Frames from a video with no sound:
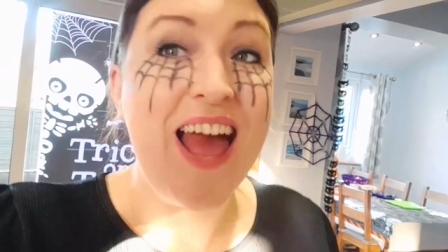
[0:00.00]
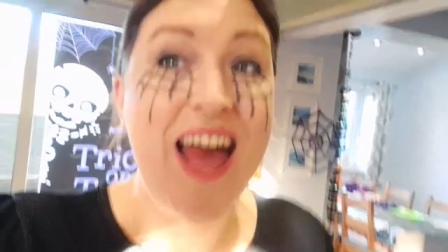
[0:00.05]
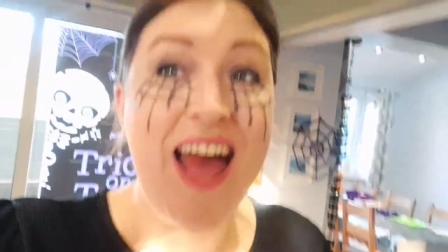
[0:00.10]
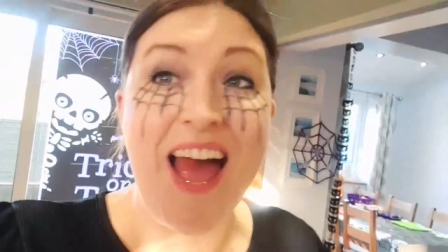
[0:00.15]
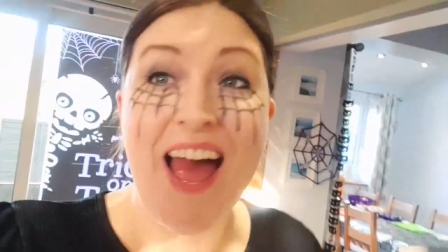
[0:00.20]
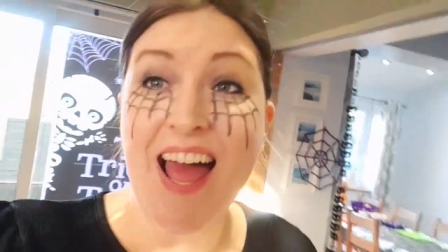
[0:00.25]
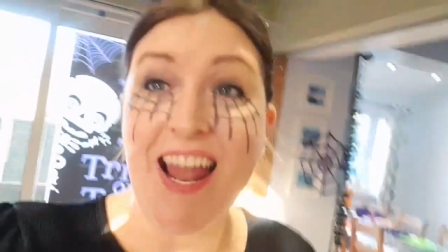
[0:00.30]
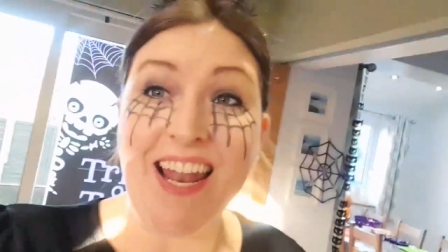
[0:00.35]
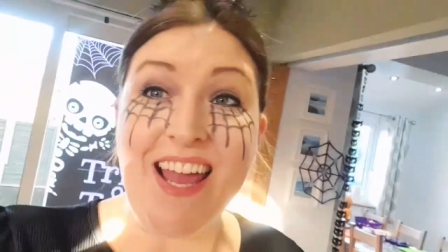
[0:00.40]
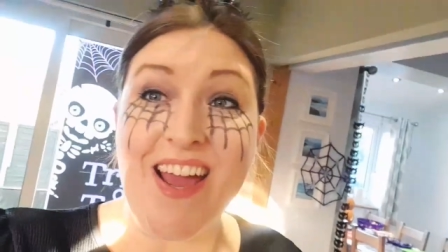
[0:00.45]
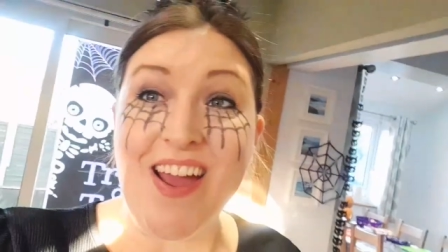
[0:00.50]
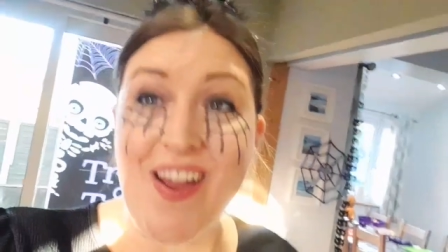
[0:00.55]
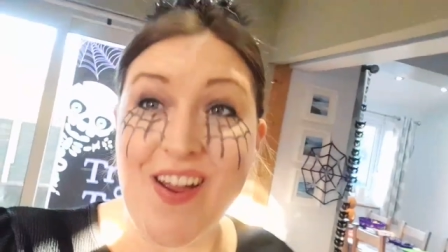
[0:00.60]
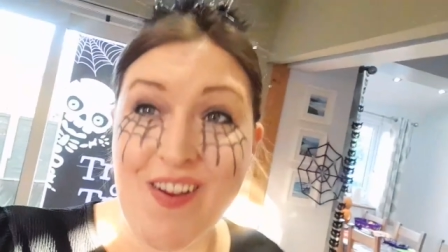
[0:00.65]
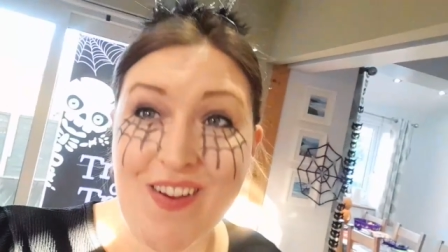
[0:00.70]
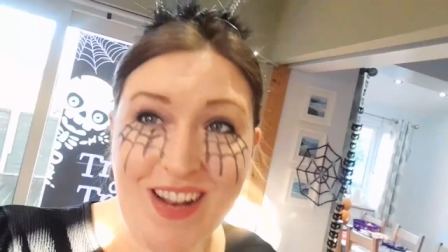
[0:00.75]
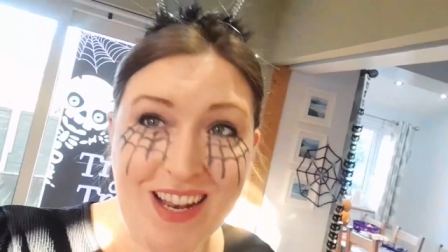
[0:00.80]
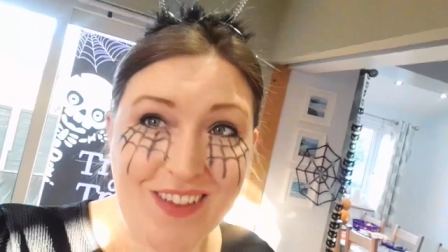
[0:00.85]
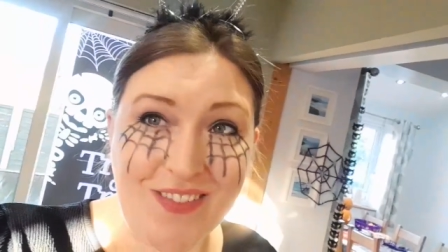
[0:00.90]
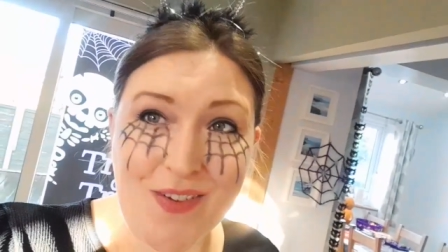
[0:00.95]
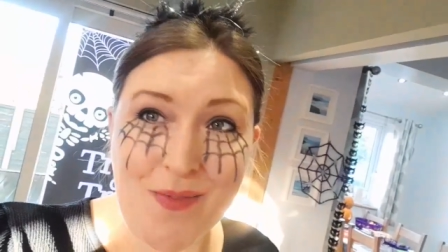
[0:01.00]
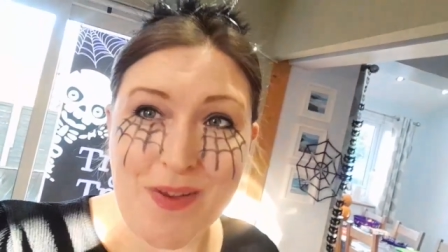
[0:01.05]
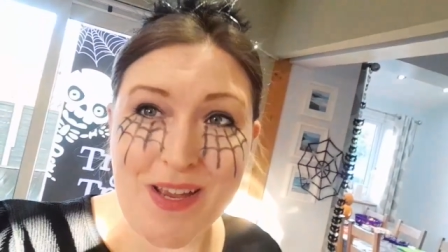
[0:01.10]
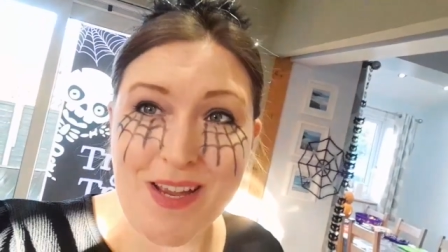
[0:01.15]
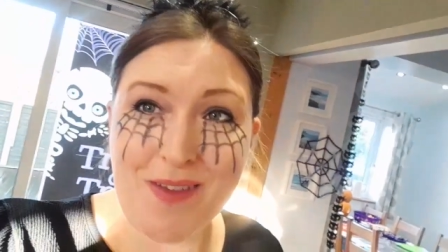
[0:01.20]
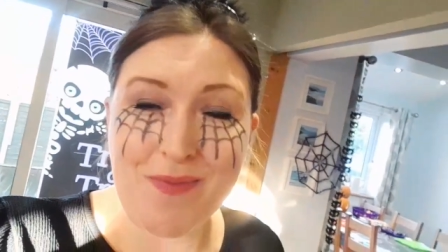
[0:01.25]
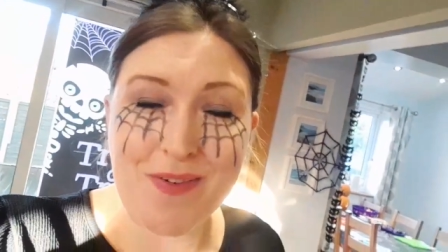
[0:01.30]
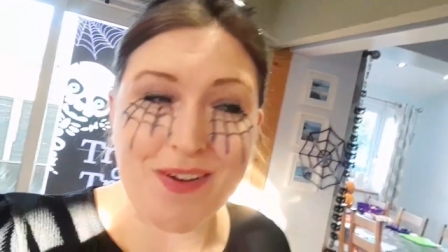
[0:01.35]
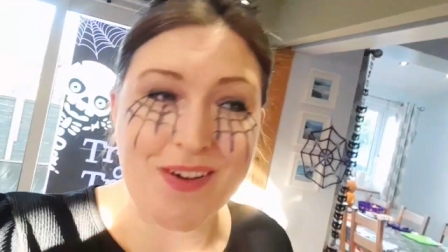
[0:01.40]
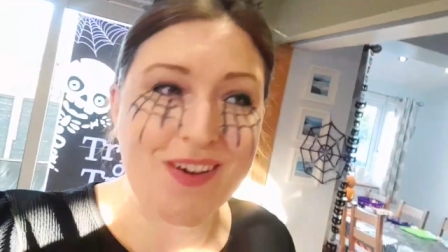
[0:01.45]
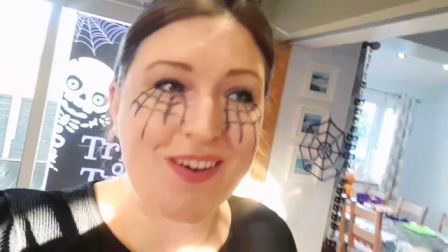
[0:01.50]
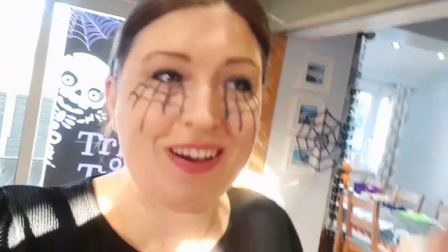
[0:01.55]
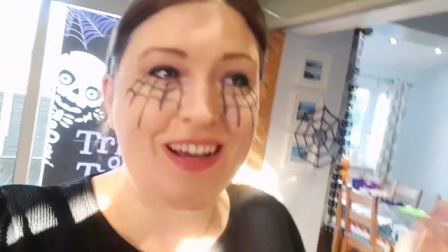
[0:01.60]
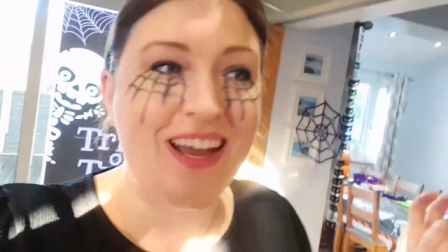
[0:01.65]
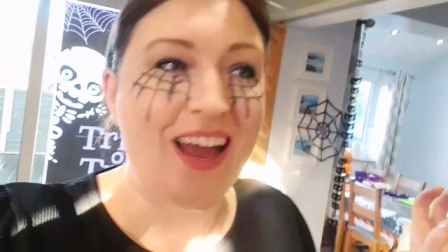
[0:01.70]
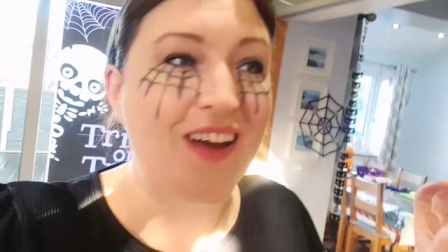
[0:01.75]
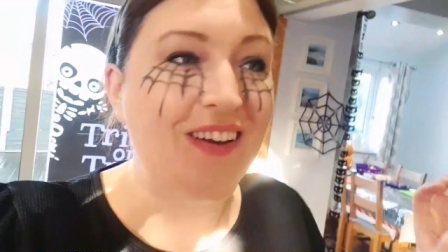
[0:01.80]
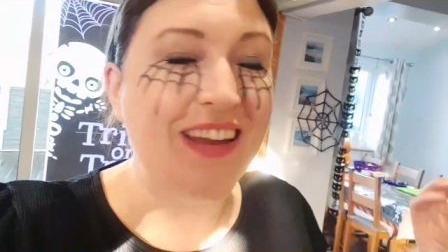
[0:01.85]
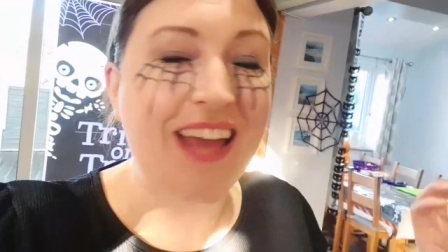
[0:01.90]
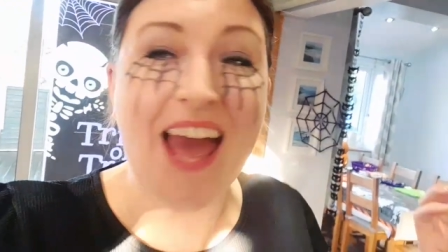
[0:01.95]
Hello, lovely people.
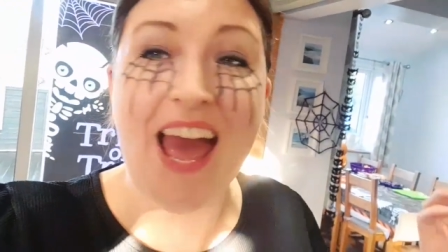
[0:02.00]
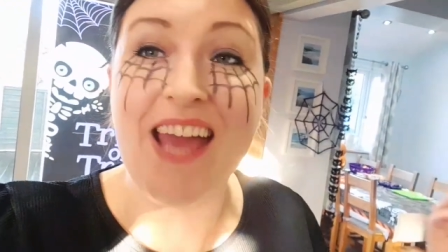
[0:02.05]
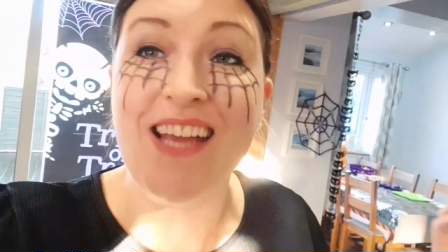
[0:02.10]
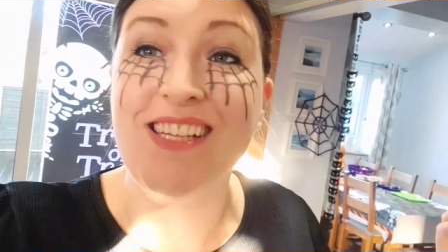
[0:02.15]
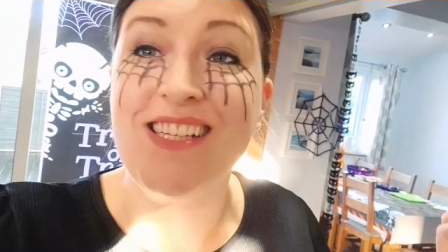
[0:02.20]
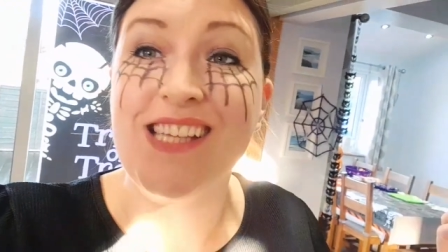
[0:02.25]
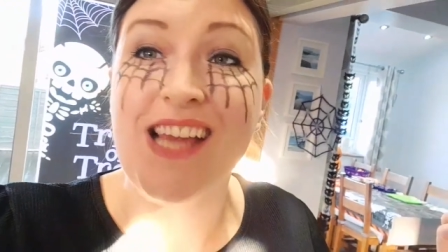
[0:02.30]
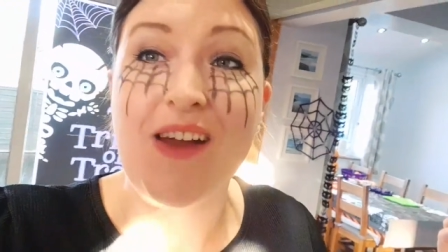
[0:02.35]
Okay,